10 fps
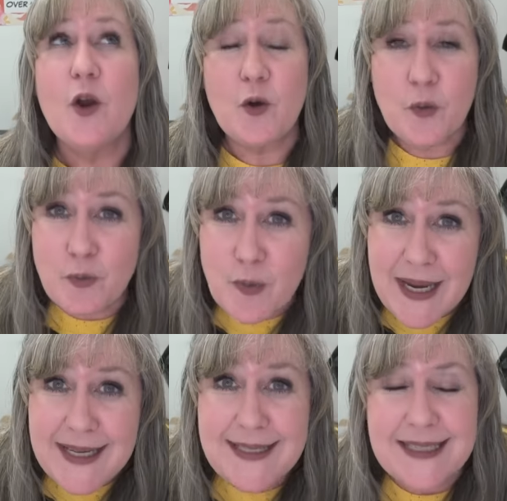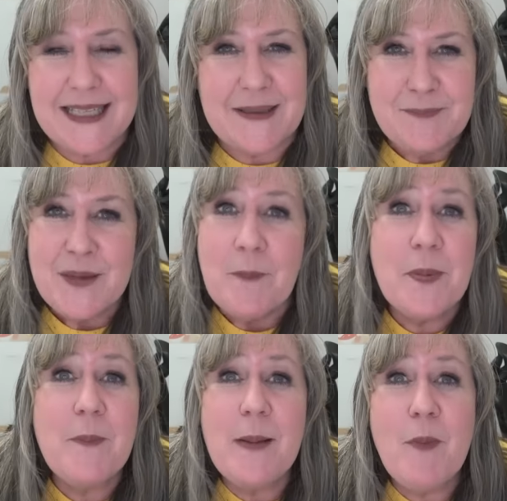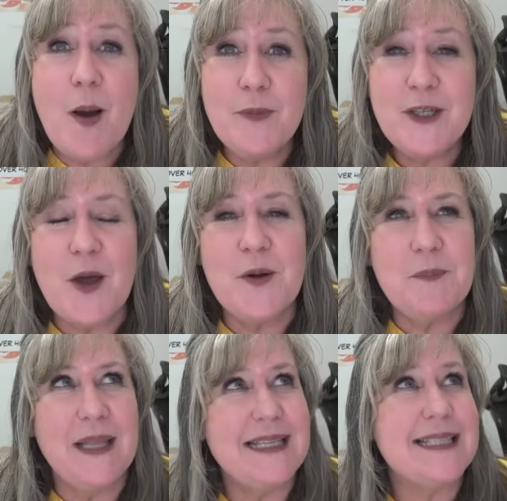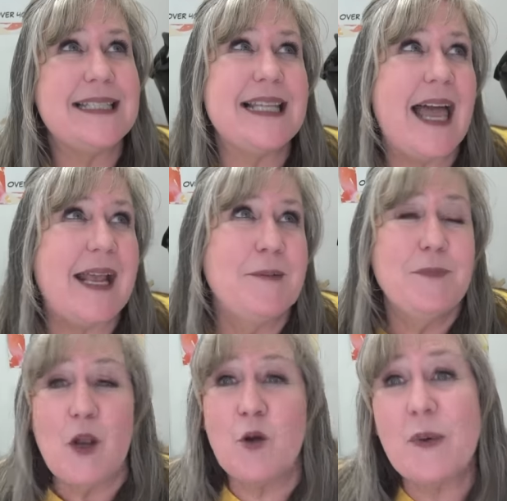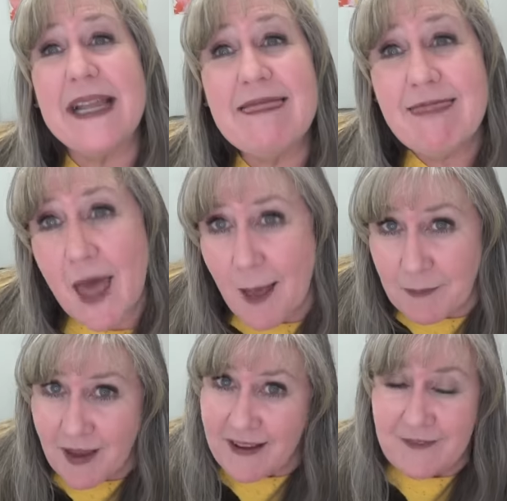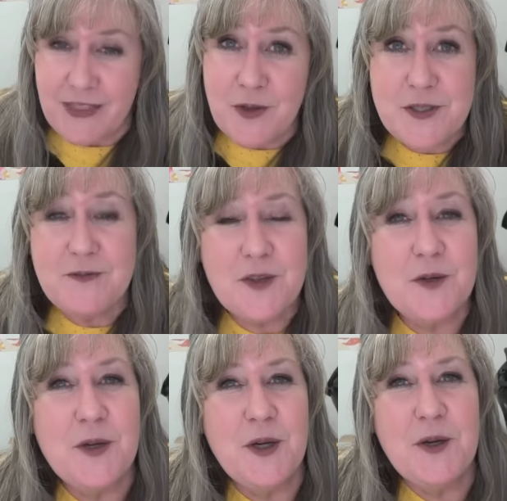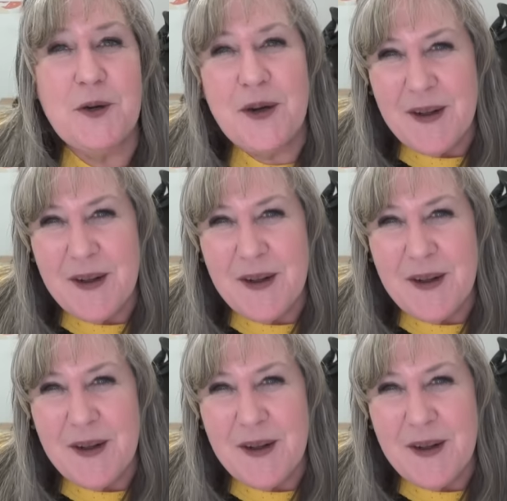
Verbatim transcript: Crazy. But my mom would go to places like Green Thumb those of you who